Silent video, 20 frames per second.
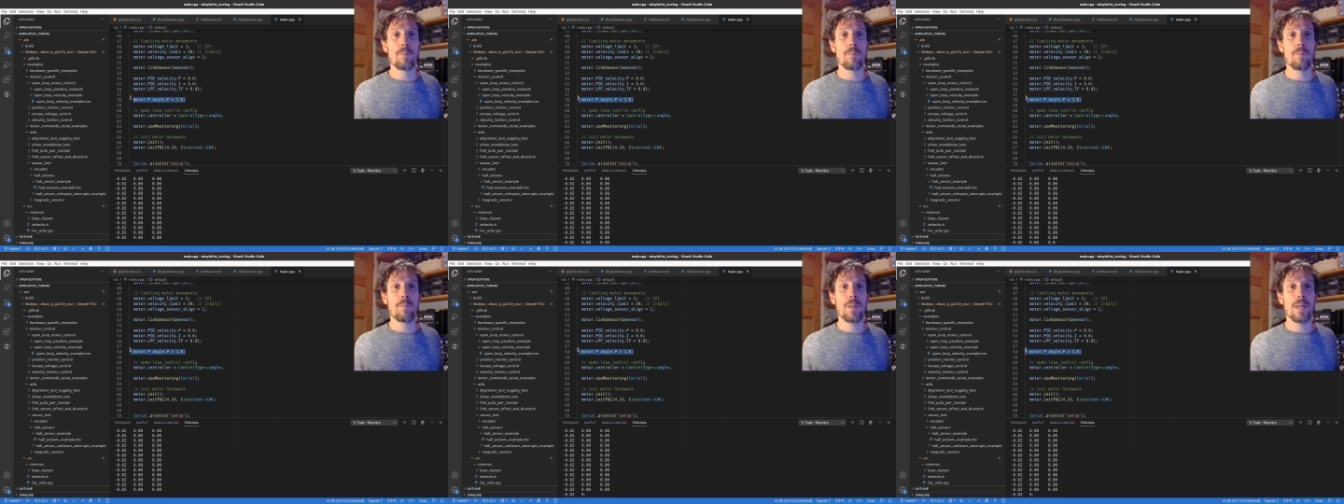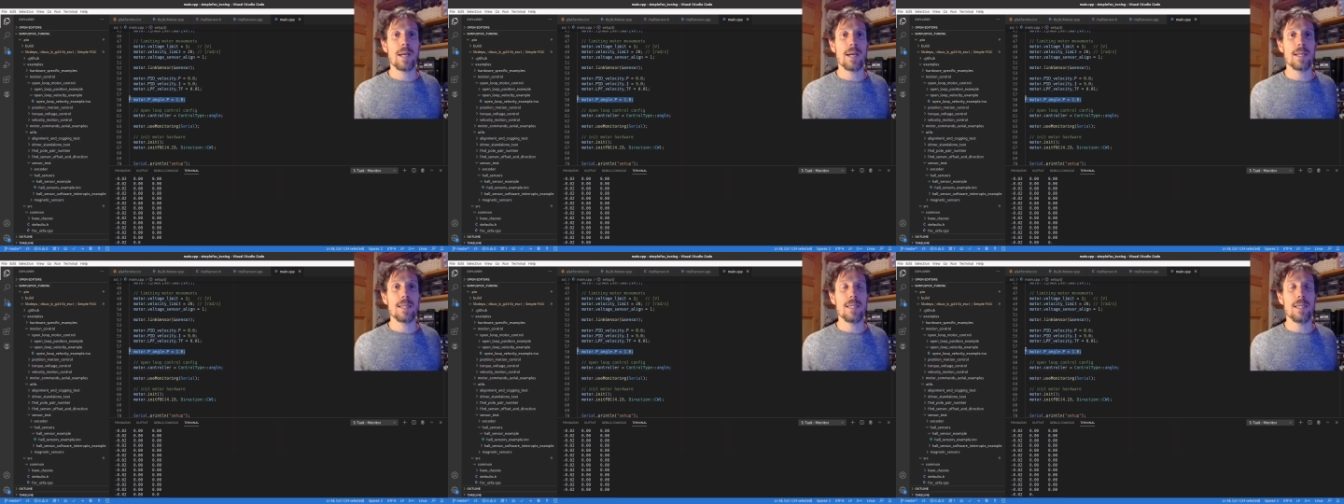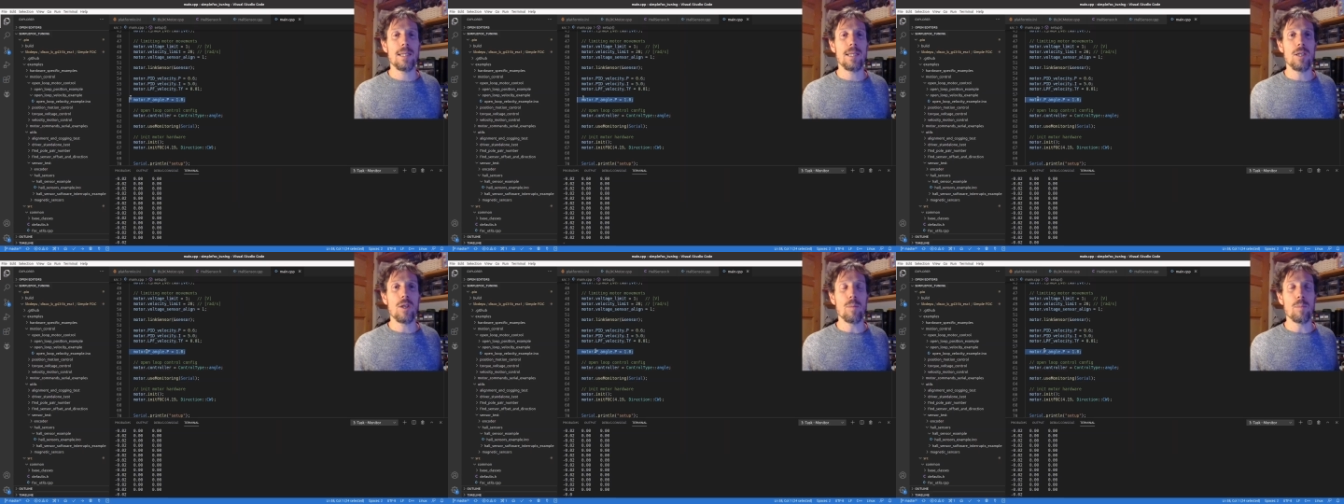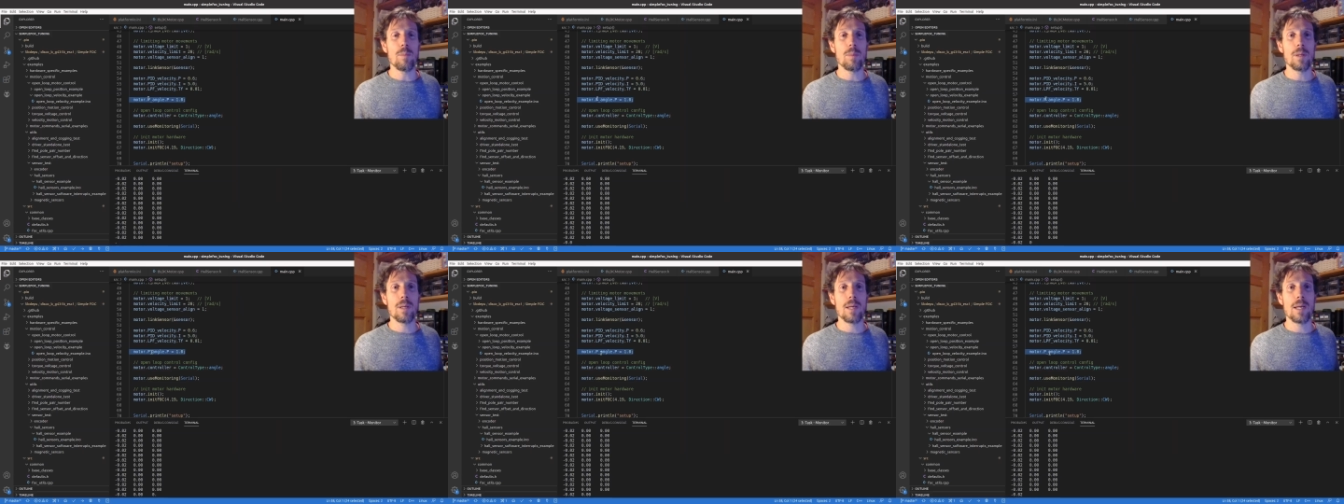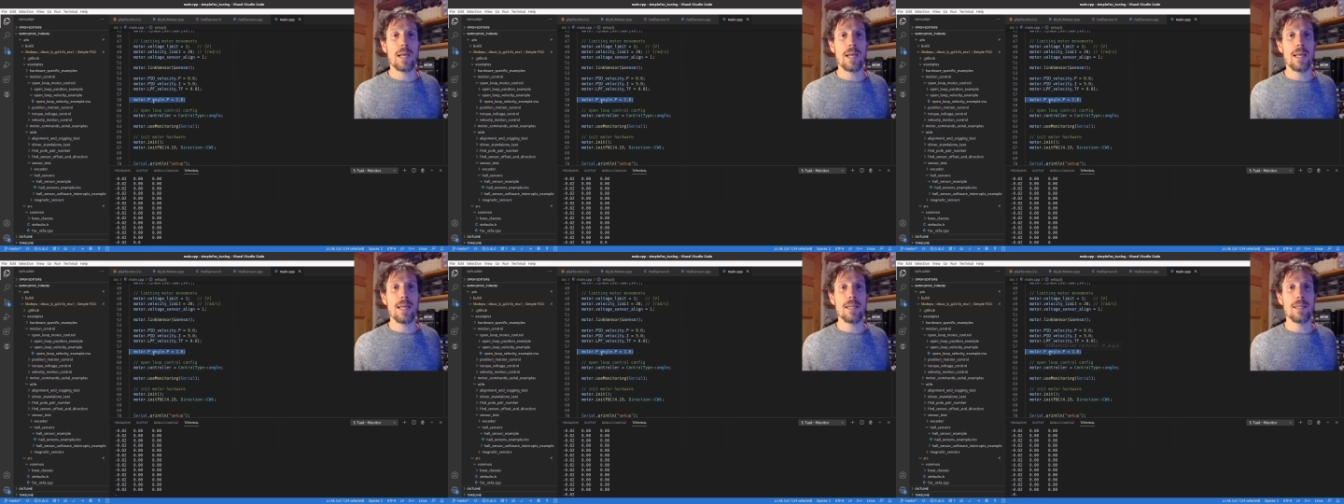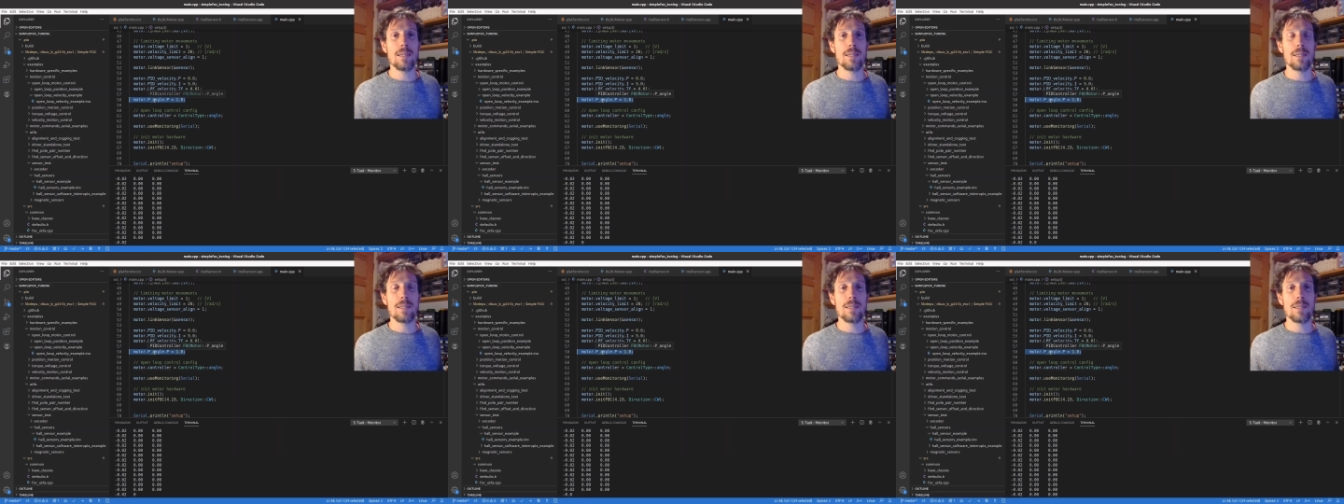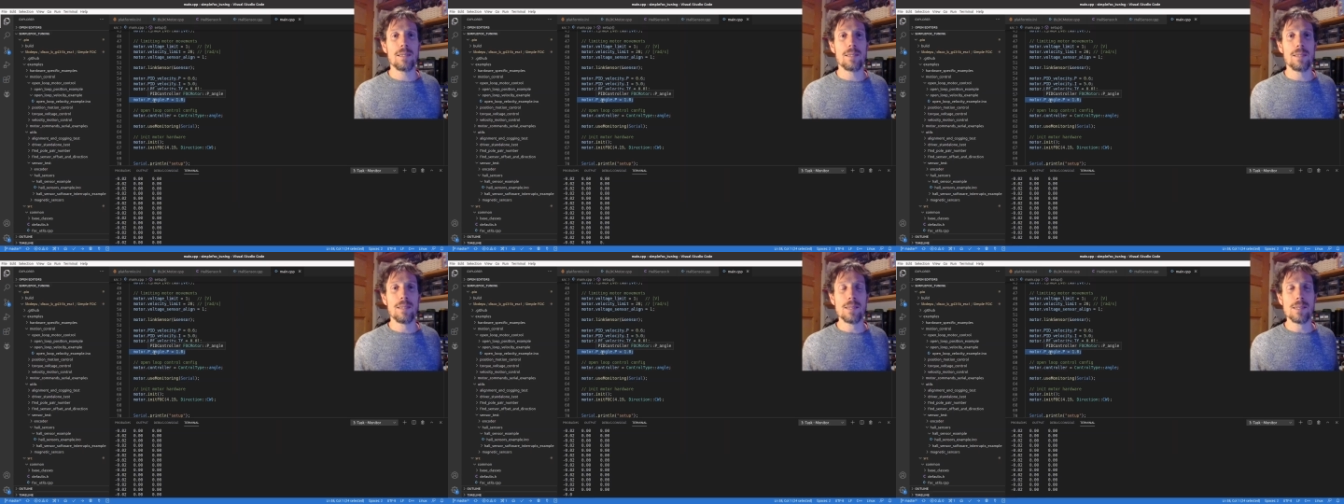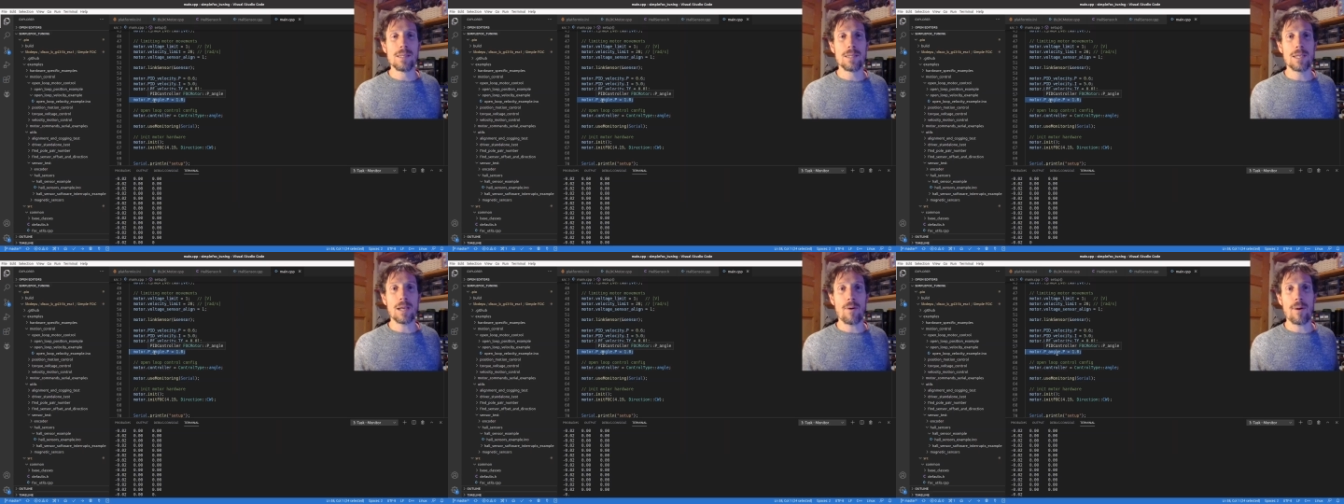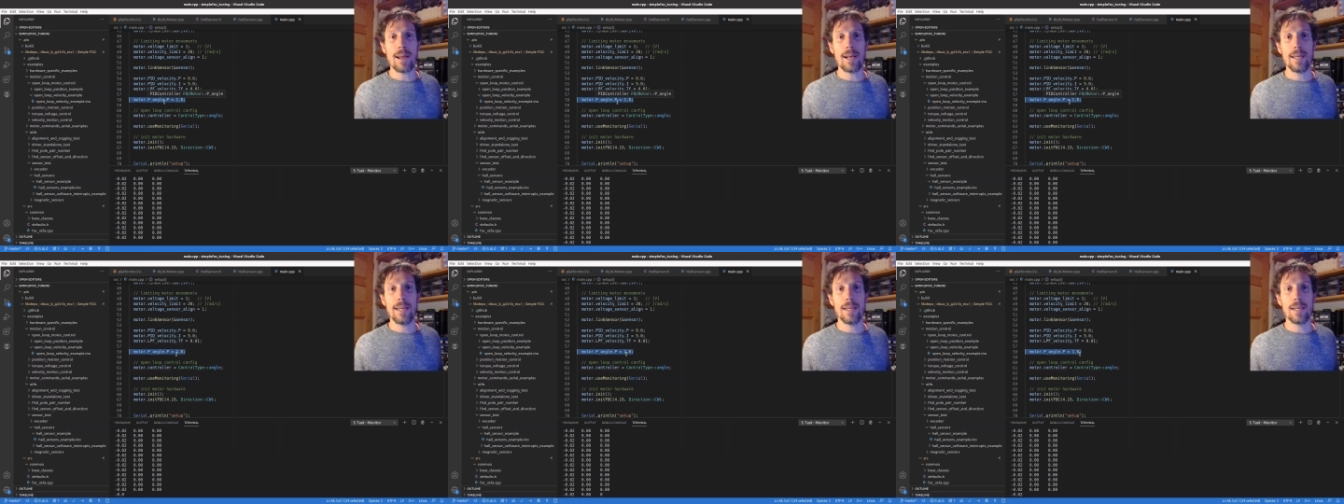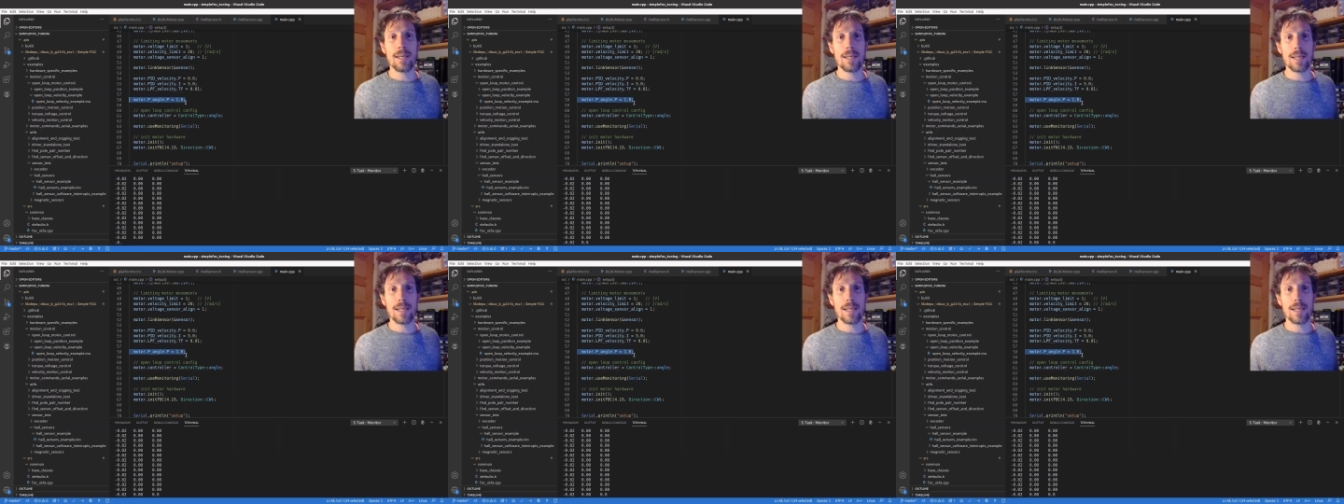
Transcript: PID loop is directly